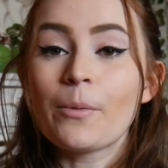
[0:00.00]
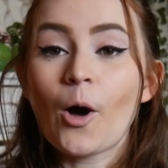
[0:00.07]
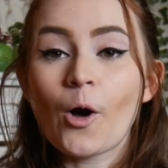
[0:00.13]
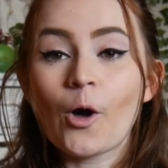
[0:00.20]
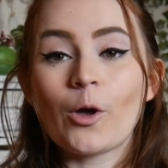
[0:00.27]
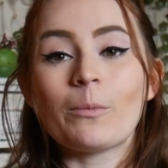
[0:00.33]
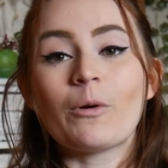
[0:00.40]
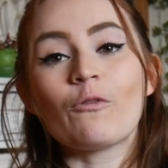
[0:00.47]

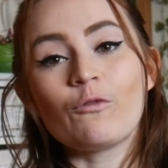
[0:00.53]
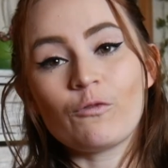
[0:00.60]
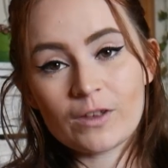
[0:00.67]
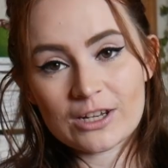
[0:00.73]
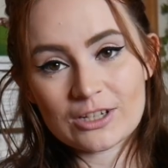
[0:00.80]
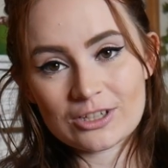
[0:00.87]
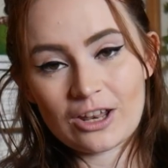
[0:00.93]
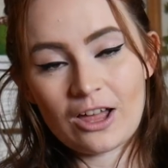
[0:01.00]
home,
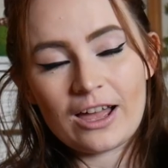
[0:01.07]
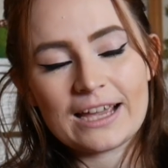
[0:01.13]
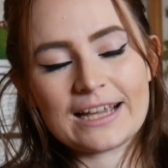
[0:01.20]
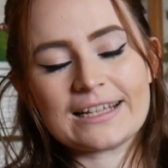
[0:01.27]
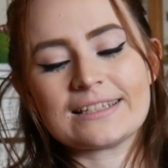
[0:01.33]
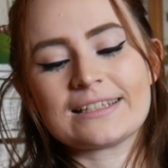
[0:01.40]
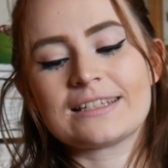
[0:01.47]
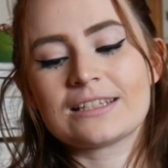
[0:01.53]
finished
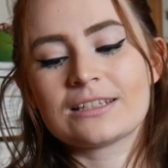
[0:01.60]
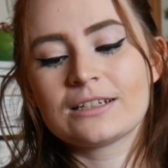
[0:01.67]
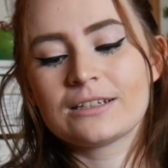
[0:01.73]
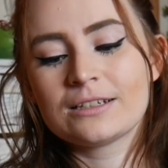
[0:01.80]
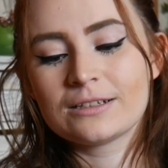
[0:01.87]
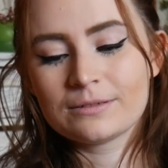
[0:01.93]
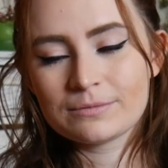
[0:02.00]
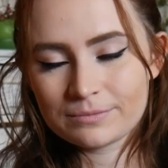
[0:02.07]
Lies,
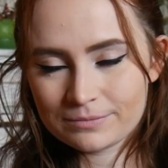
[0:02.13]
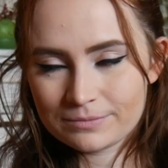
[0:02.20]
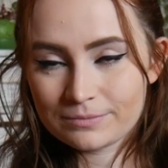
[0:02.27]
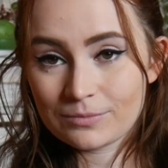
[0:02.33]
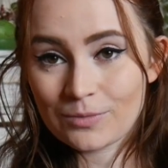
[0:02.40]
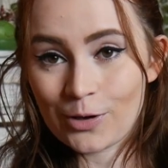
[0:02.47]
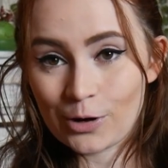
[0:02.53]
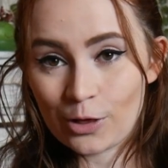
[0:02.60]

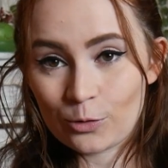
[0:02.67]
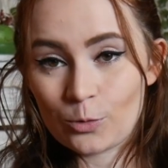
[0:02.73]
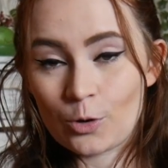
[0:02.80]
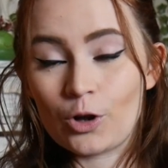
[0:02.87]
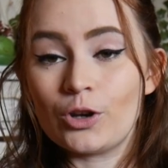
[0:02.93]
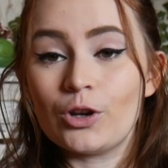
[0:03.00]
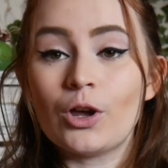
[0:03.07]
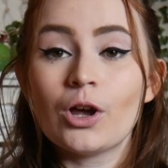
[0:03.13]
another
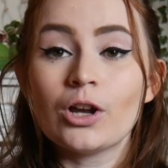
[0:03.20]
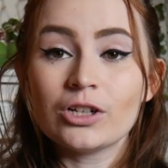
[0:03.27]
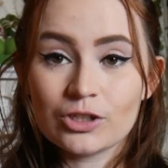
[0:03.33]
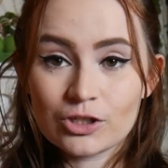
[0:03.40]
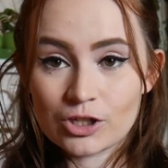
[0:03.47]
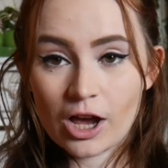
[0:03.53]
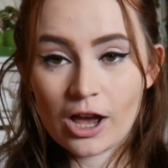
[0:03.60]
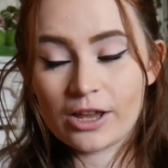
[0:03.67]
one,
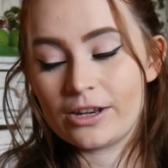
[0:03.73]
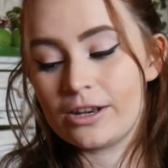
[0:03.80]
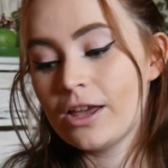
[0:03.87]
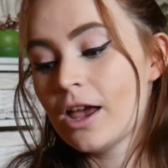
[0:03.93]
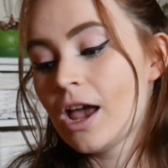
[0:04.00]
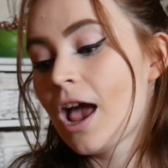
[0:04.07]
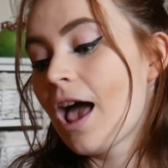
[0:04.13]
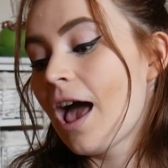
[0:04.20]
done.
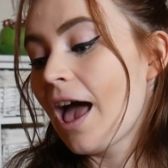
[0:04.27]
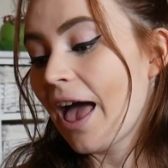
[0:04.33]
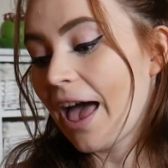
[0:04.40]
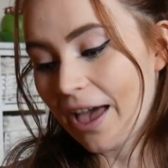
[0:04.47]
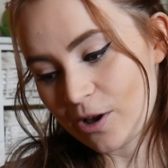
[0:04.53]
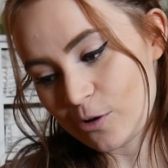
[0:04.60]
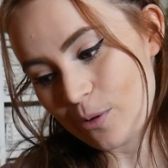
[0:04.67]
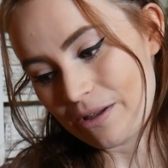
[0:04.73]

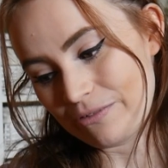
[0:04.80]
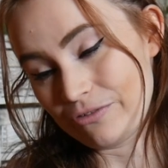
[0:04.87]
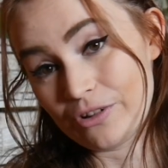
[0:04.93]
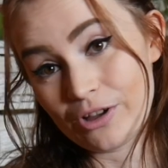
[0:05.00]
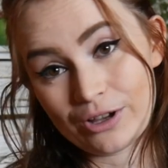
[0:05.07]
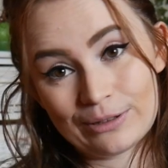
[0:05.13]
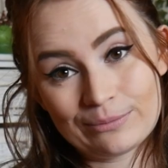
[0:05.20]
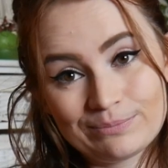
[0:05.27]

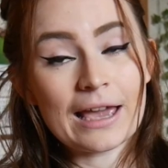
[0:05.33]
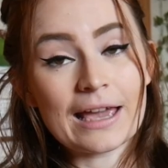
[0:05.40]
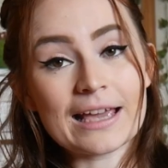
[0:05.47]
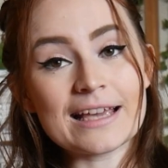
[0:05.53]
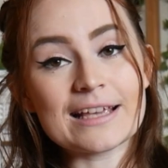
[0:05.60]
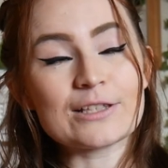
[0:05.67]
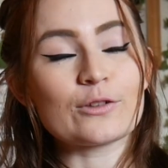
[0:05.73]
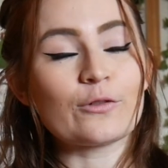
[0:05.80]
However, it
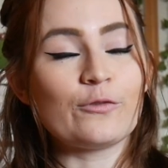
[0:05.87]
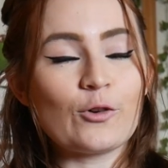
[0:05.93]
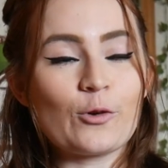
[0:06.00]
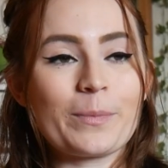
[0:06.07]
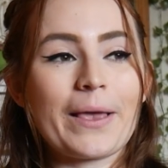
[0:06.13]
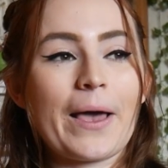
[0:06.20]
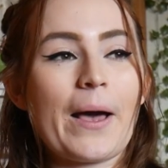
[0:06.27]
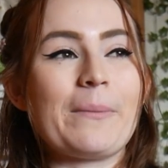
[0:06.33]
is 4
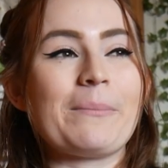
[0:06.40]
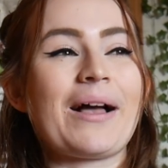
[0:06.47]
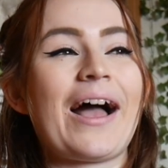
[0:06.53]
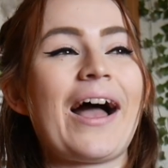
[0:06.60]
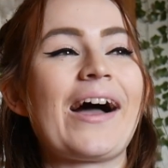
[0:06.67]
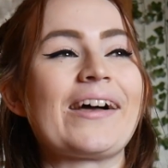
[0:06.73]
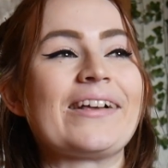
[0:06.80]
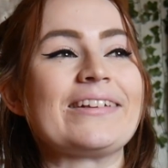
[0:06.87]
p.m.
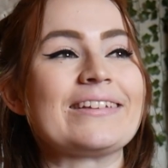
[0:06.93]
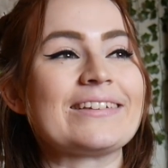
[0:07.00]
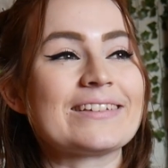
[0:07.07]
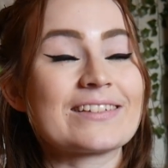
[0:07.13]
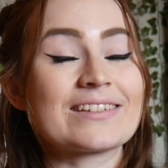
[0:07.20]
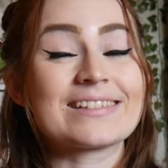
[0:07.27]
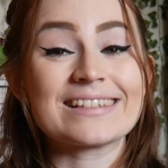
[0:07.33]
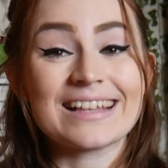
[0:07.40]
and
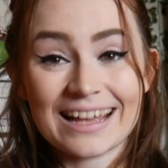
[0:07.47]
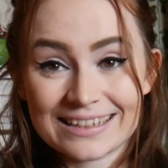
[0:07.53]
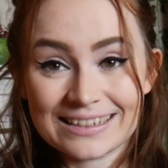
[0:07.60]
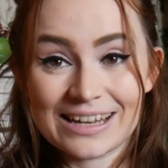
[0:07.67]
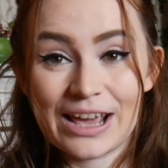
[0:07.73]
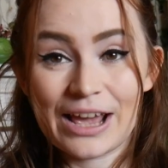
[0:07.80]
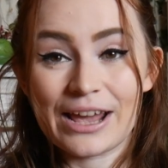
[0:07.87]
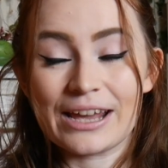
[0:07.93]

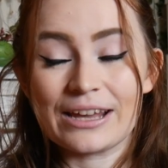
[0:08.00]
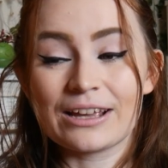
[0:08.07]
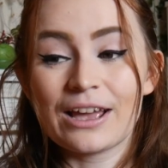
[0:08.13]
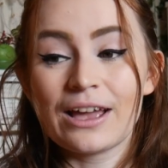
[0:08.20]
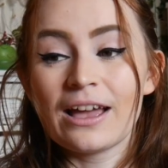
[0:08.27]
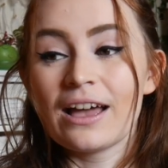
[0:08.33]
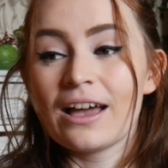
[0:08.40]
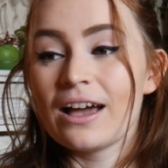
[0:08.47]
sadly,
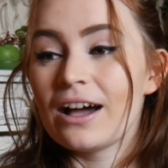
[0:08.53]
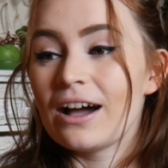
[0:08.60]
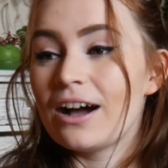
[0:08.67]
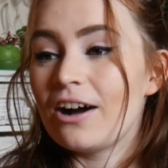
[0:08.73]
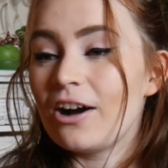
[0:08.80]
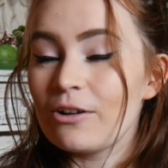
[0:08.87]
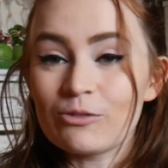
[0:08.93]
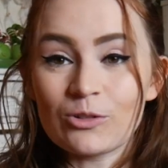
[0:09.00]

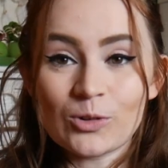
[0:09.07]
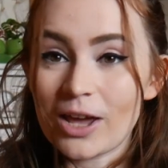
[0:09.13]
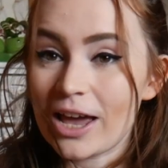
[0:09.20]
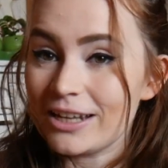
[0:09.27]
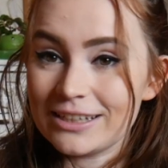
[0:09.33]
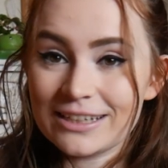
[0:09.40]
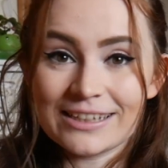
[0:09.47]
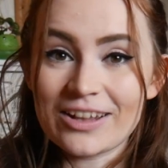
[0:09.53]
I've got to
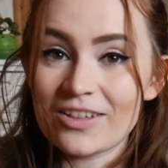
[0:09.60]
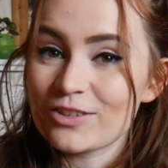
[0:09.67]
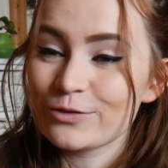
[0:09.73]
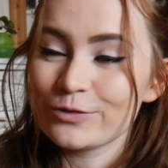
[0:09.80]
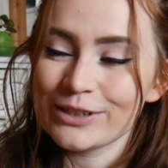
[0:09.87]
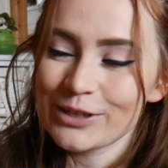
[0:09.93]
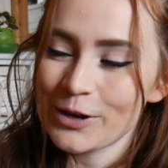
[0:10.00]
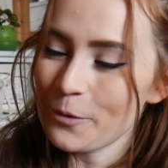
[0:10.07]
edit and get this
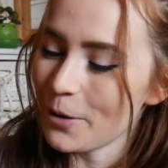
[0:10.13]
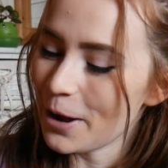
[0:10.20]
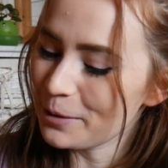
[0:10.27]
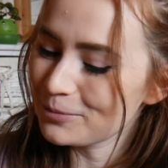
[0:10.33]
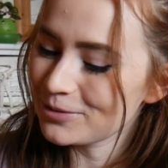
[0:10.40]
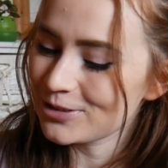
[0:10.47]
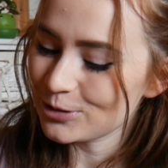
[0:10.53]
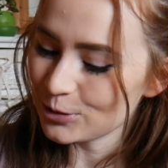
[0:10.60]
video
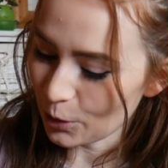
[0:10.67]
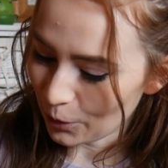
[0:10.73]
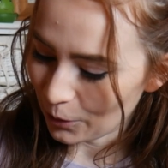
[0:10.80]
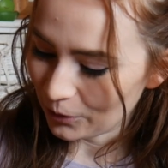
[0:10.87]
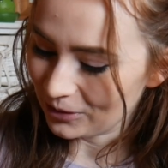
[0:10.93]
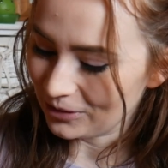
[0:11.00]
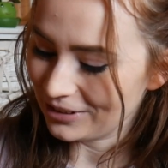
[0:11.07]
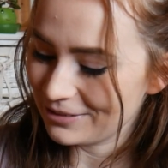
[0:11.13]
up,
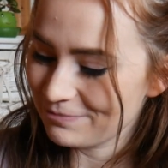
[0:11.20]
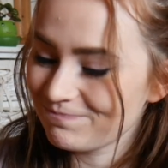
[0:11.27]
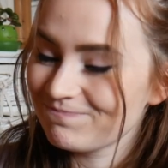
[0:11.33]
so